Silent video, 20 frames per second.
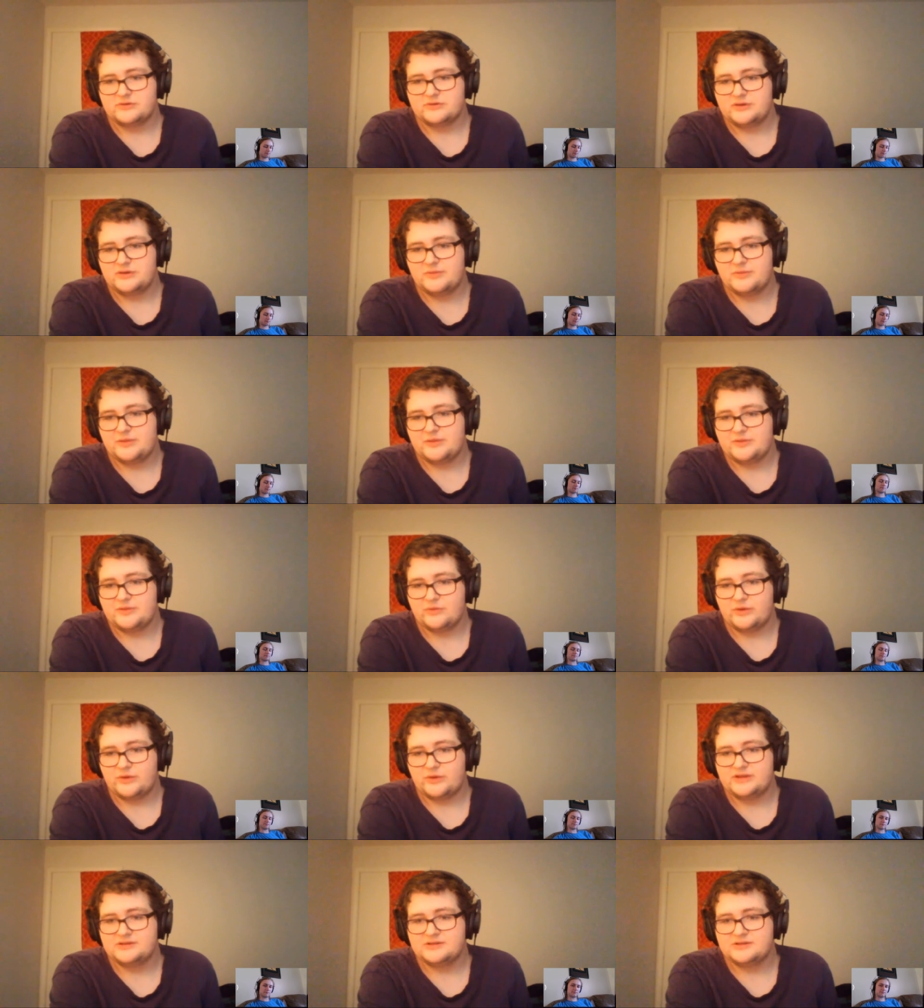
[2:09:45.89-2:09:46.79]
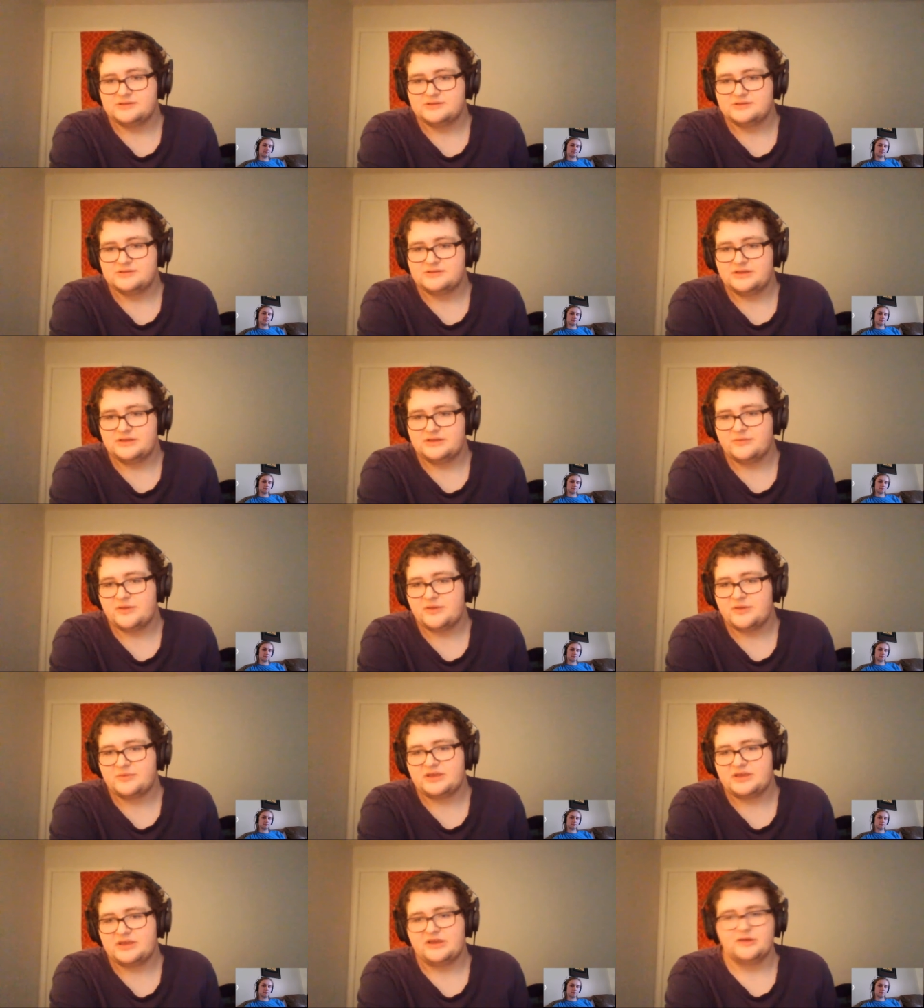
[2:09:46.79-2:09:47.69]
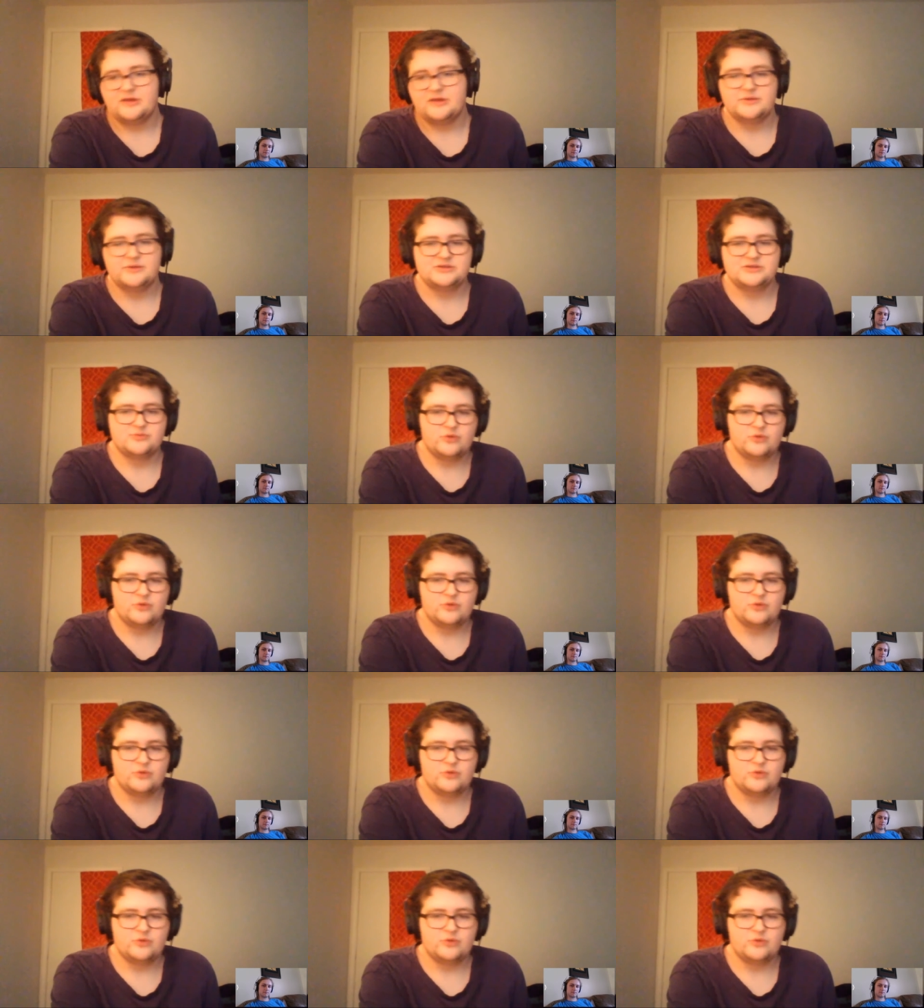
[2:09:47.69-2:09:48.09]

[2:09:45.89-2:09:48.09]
It made me care much